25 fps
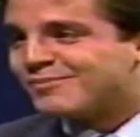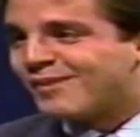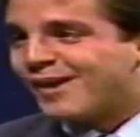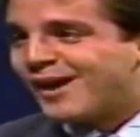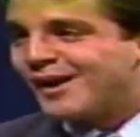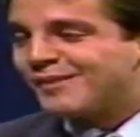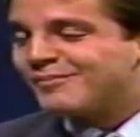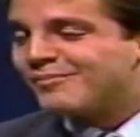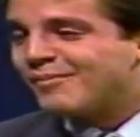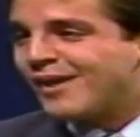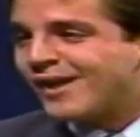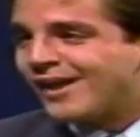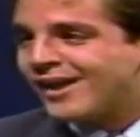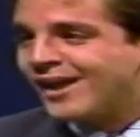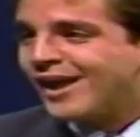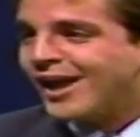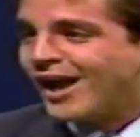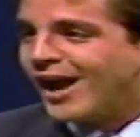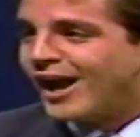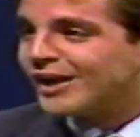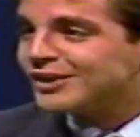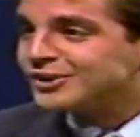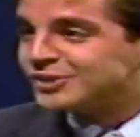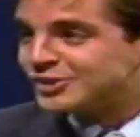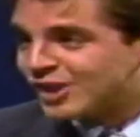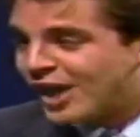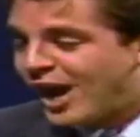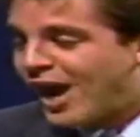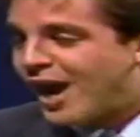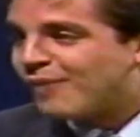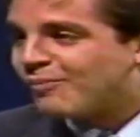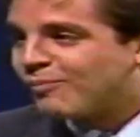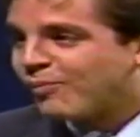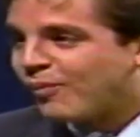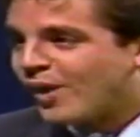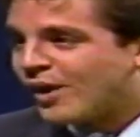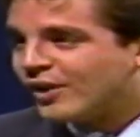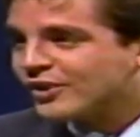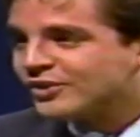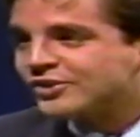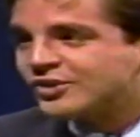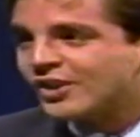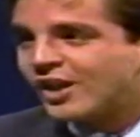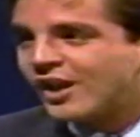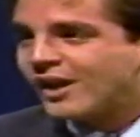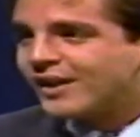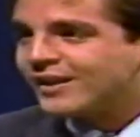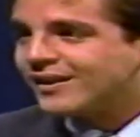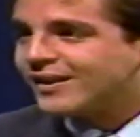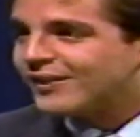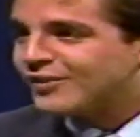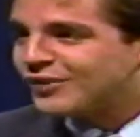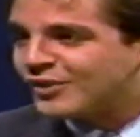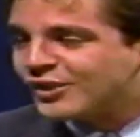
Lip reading: Bob. A job well done.